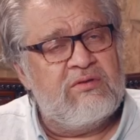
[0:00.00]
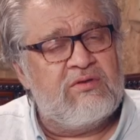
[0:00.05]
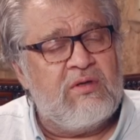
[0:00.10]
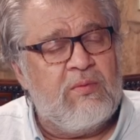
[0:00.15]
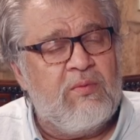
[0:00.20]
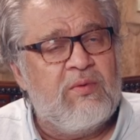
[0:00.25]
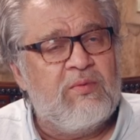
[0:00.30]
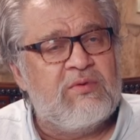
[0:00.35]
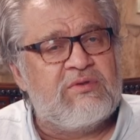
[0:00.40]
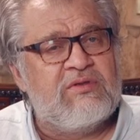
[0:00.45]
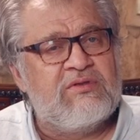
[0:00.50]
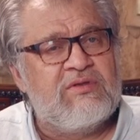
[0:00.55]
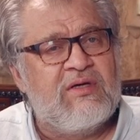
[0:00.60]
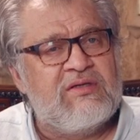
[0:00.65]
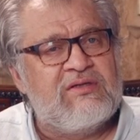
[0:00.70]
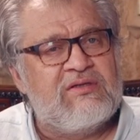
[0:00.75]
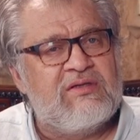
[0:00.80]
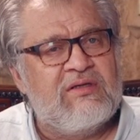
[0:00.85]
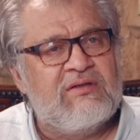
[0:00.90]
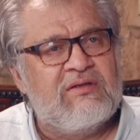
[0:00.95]
Someone was
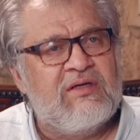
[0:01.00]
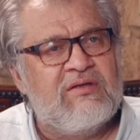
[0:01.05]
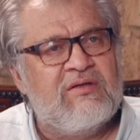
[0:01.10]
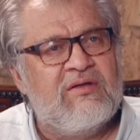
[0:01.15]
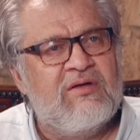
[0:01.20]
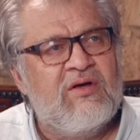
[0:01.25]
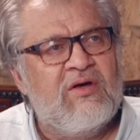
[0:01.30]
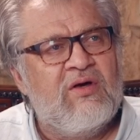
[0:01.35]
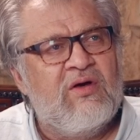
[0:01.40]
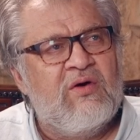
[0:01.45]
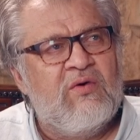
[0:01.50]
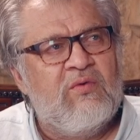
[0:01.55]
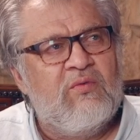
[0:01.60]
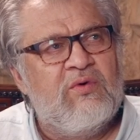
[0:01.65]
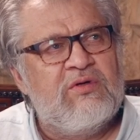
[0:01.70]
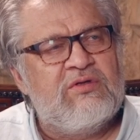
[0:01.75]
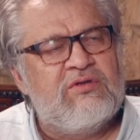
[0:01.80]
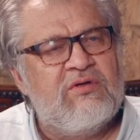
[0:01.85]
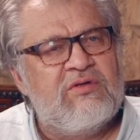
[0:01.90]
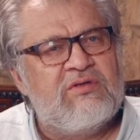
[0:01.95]
suggesting that
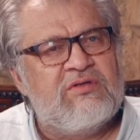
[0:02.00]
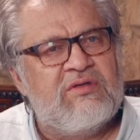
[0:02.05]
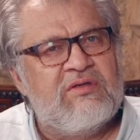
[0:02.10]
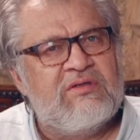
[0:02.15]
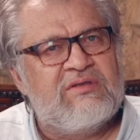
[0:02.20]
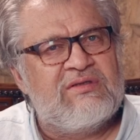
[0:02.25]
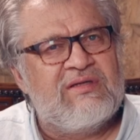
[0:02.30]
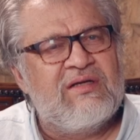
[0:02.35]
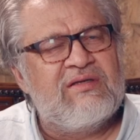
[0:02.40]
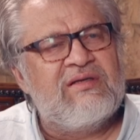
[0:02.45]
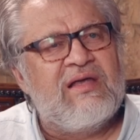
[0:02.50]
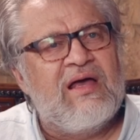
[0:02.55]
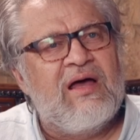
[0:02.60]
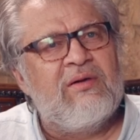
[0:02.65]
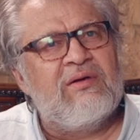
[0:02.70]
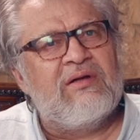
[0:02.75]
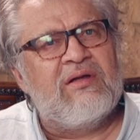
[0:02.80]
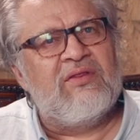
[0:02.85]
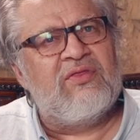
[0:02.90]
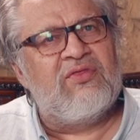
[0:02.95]
we should sit
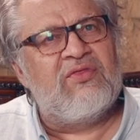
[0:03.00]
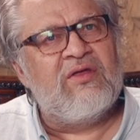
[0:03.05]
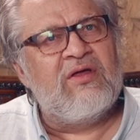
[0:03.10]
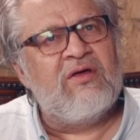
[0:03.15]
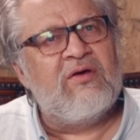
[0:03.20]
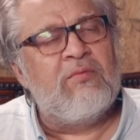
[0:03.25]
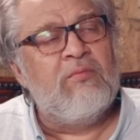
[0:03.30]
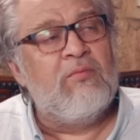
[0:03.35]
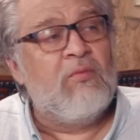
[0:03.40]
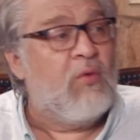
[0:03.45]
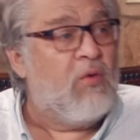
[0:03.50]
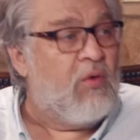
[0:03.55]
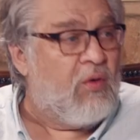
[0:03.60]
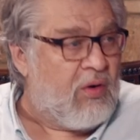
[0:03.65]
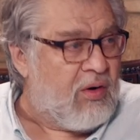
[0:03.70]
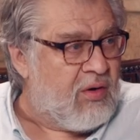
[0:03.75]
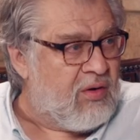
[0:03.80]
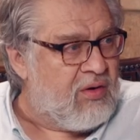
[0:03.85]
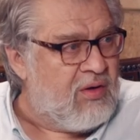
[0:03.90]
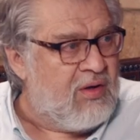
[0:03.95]
down and think
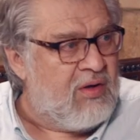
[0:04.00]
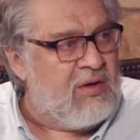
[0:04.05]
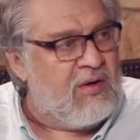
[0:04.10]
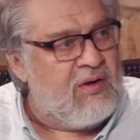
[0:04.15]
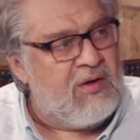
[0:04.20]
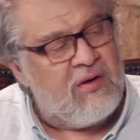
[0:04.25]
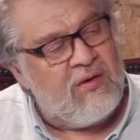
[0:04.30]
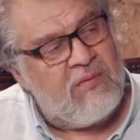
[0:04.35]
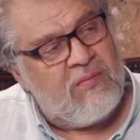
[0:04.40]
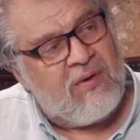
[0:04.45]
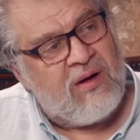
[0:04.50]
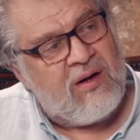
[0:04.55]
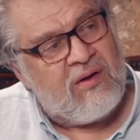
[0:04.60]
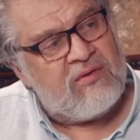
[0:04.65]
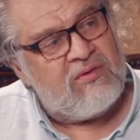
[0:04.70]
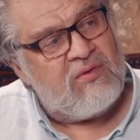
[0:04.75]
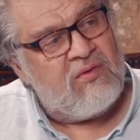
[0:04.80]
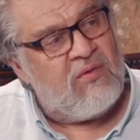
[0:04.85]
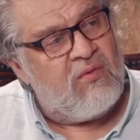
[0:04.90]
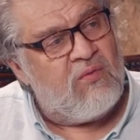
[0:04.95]
more
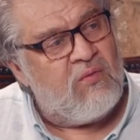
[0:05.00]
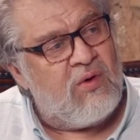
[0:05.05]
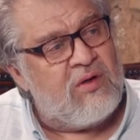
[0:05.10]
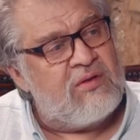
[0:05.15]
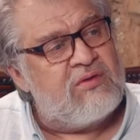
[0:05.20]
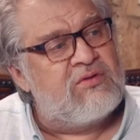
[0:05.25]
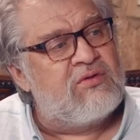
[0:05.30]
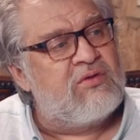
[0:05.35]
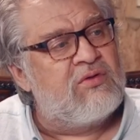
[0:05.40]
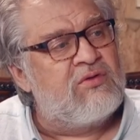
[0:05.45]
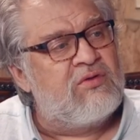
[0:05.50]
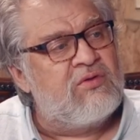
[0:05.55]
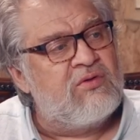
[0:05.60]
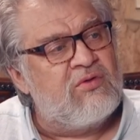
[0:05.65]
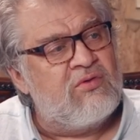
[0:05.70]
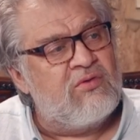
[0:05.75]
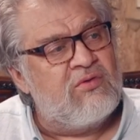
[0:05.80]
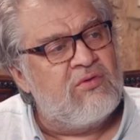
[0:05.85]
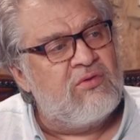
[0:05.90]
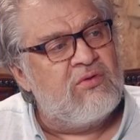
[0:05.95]
about what to
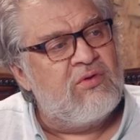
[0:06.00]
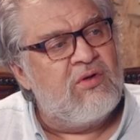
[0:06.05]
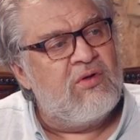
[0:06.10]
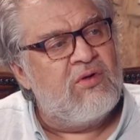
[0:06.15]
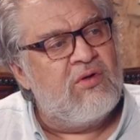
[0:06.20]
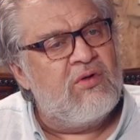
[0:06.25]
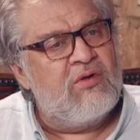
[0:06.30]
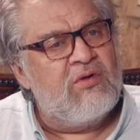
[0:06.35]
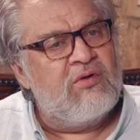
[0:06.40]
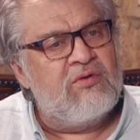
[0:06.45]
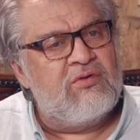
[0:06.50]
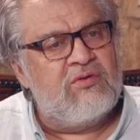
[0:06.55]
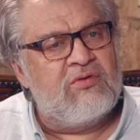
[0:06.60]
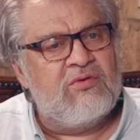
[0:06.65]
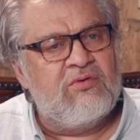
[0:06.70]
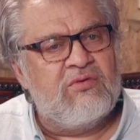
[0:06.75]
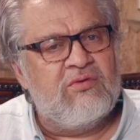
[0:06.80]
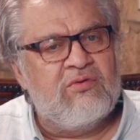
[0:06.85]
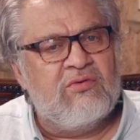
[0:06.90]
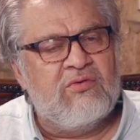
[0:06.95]
do
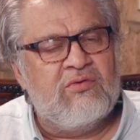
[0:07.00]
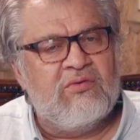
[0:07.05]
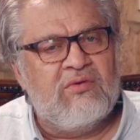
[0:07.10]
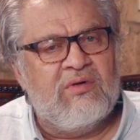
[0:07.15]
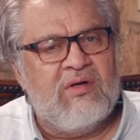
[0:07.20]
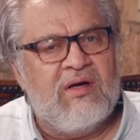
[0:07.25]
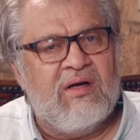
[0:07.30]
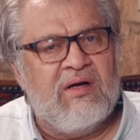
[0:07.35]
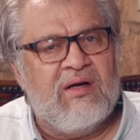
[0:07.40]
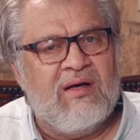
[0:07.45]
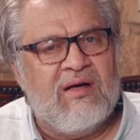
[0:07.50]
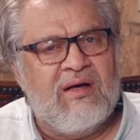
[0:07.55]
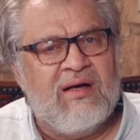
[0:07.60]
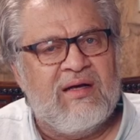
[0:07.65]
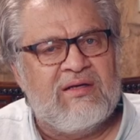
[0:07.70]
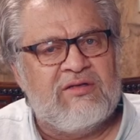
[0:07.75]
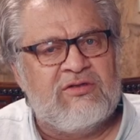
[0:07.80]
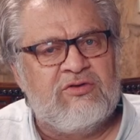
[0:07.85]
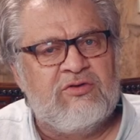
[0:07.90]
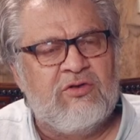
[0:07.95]
to
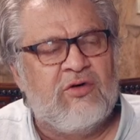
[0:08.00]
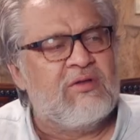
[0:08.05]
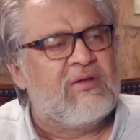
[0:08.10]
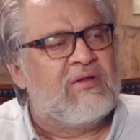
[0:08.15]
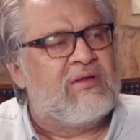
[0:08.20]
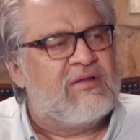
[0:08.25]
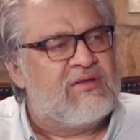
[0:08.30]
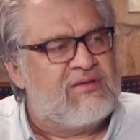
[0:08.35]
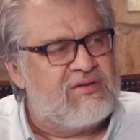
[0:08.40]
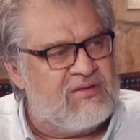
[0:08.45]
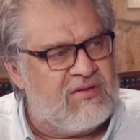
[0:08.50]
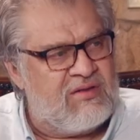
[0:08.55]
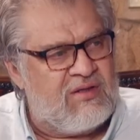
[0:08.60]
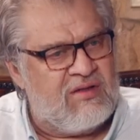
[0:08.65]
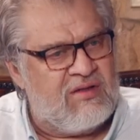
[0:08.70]
as journalists,